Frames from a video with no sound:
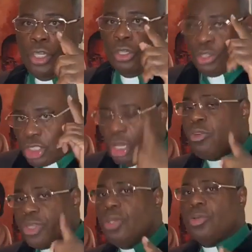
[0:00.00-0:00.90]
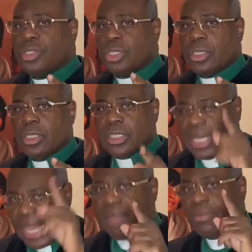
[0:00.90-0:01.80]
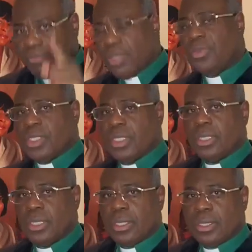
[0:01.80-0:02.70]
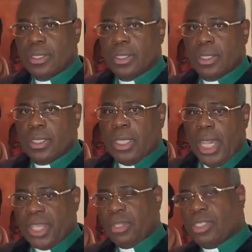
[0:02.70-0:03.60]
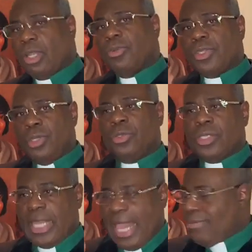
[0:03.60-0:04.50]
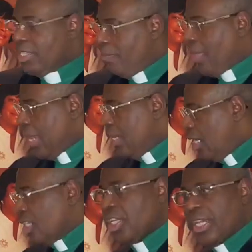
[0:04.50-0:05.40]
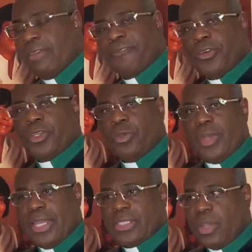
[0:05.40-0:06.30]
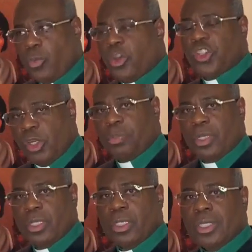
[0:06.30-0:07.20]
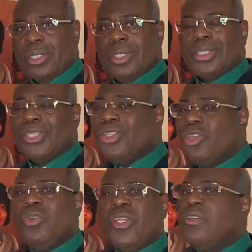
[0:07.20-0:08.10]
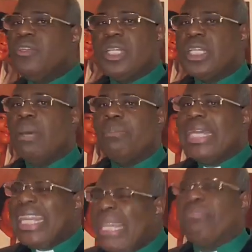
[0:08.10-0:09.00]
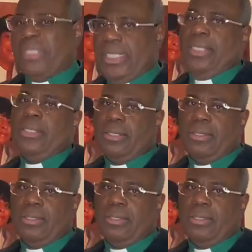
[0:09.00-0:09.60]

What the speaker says: You're so used to having music, and you're so used to having somebody usher in for you as a worshiper, till you literally come empty.